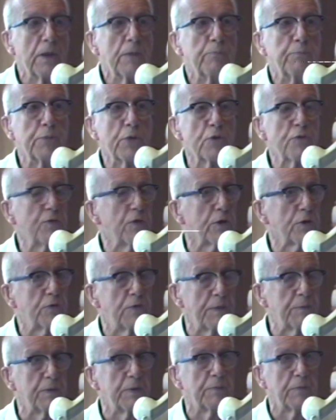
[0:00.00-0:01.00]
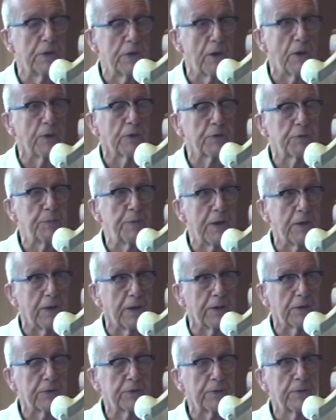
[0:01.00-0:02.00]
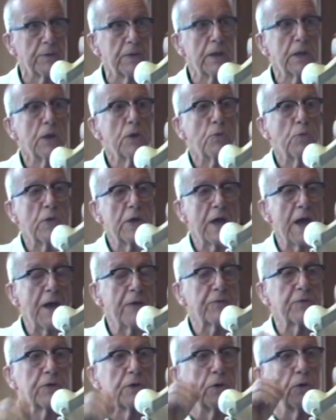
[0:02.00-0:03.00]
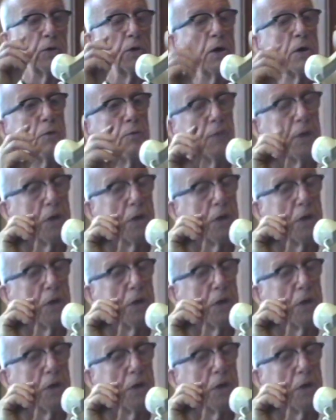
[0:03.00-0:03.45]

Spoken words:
beautiful equipment, but no experience. We have to, but